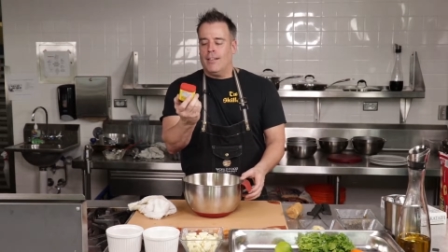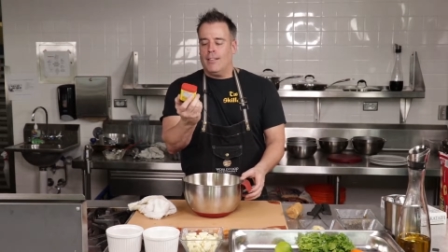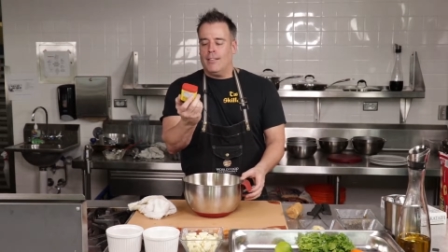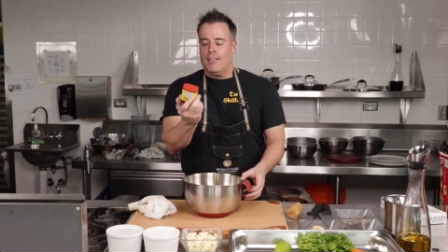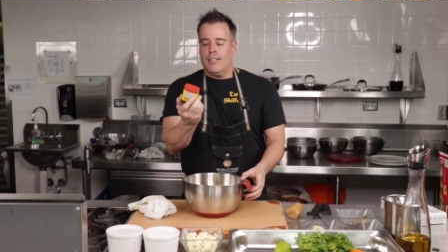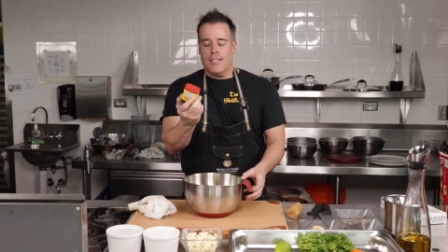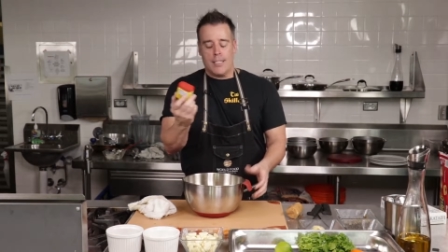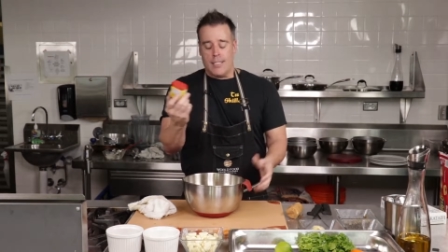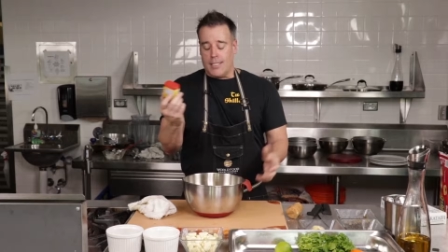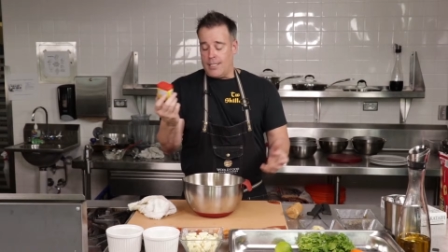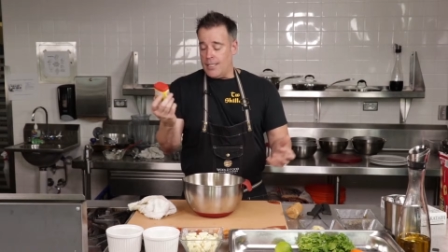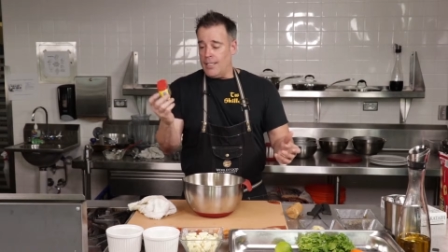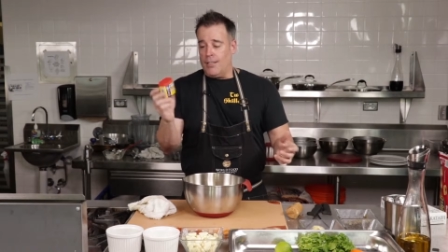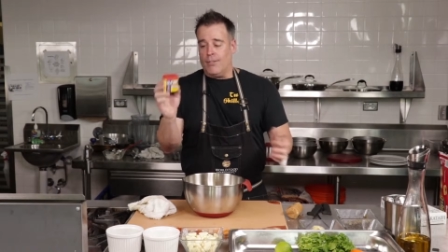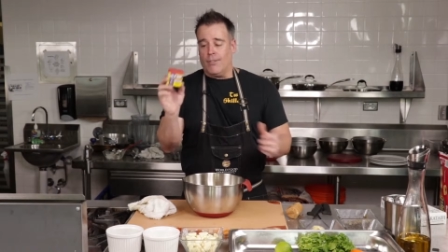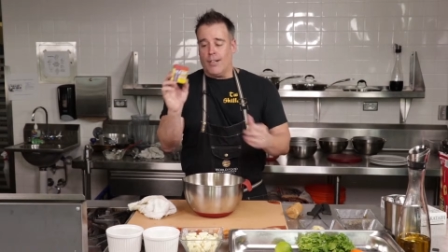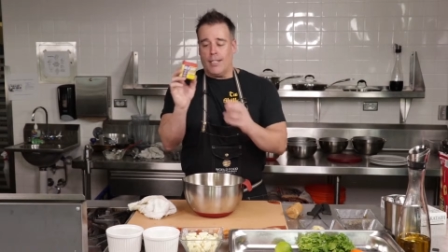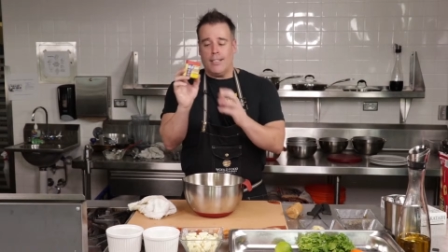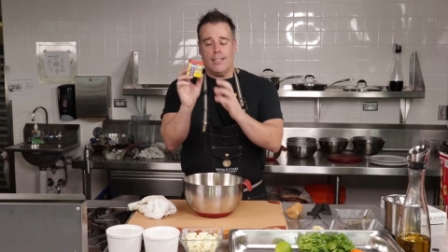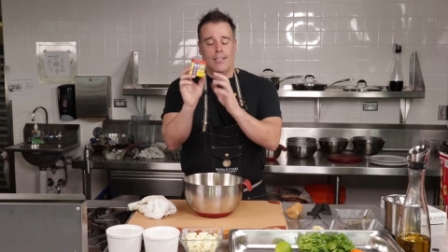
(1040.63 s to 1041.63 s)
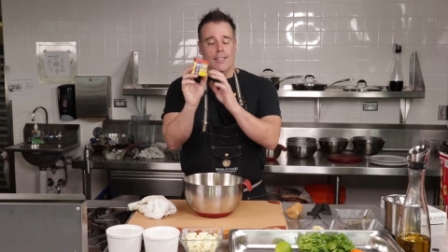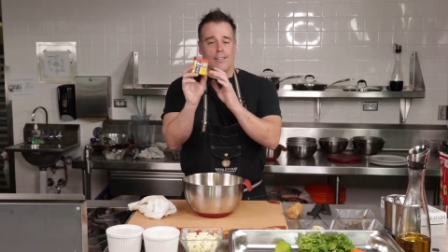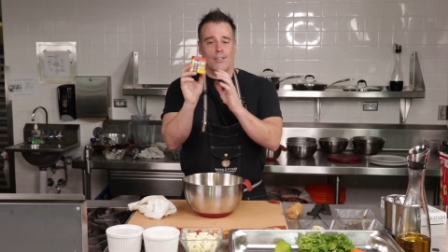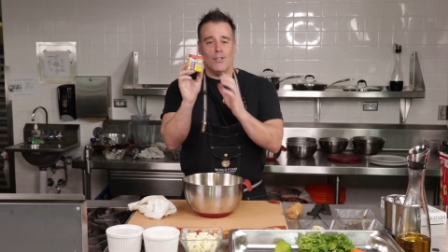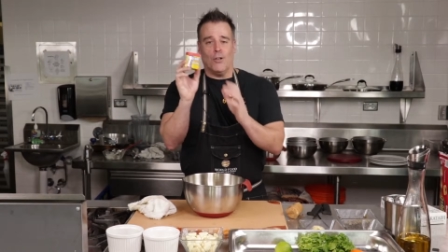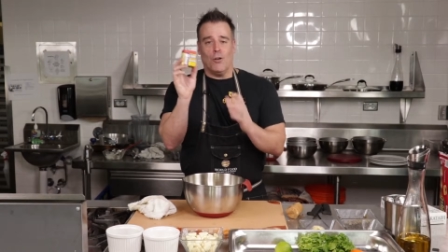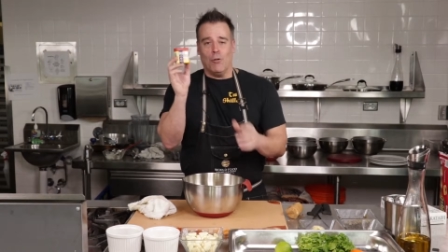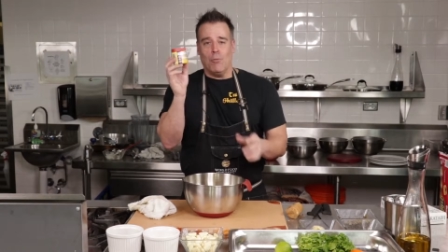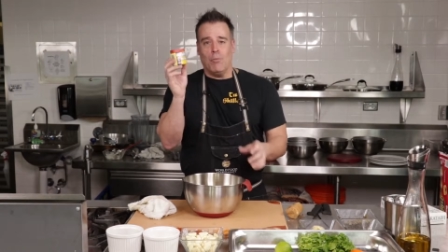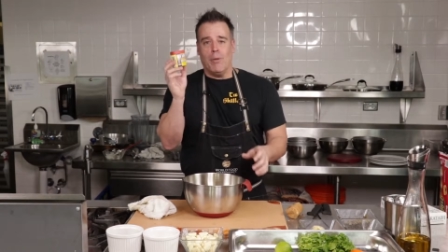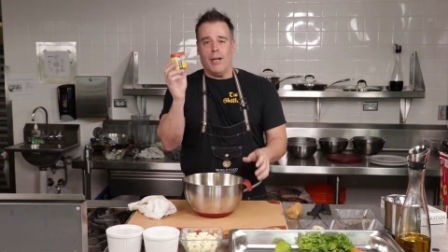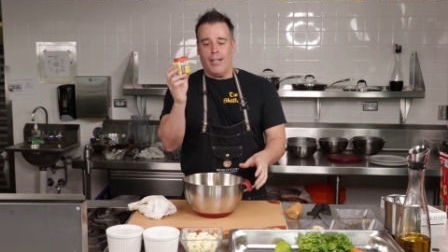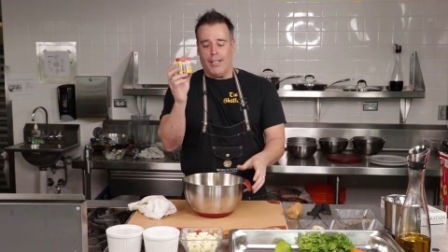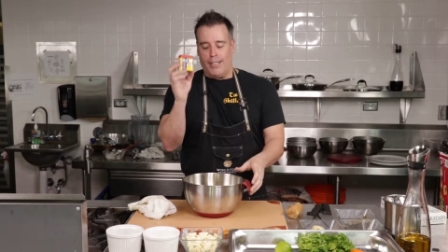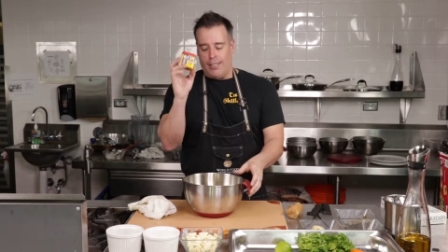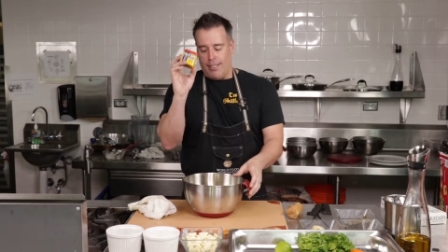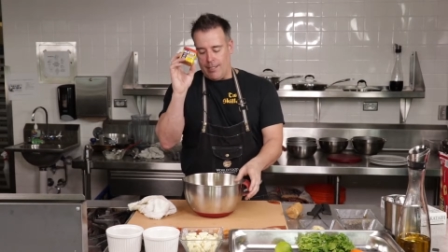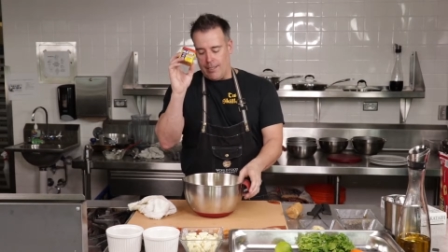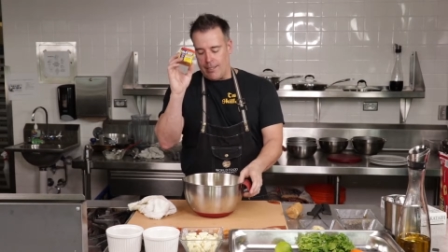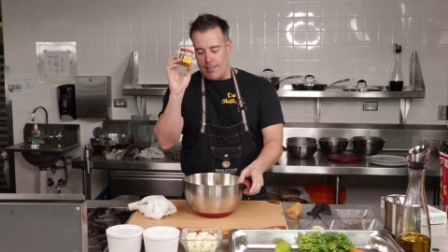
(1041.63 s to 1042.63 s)
This is it right here. Old
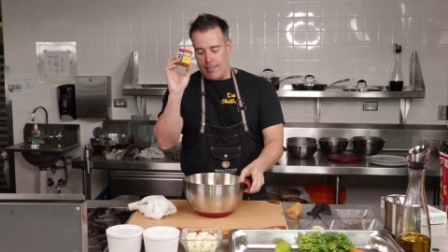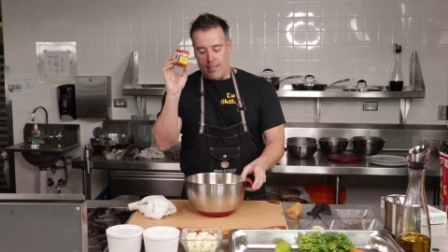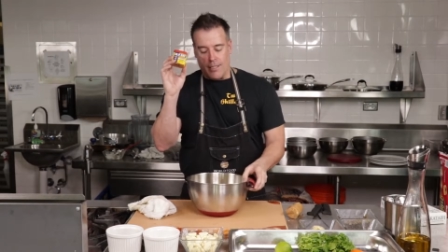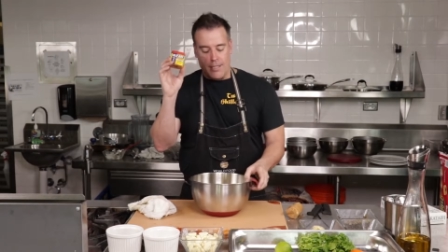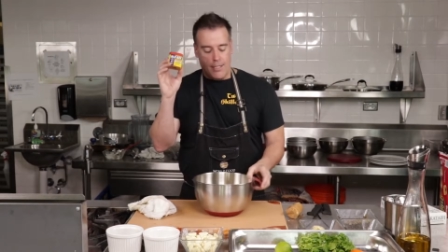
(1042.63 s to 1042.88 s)
Bay is the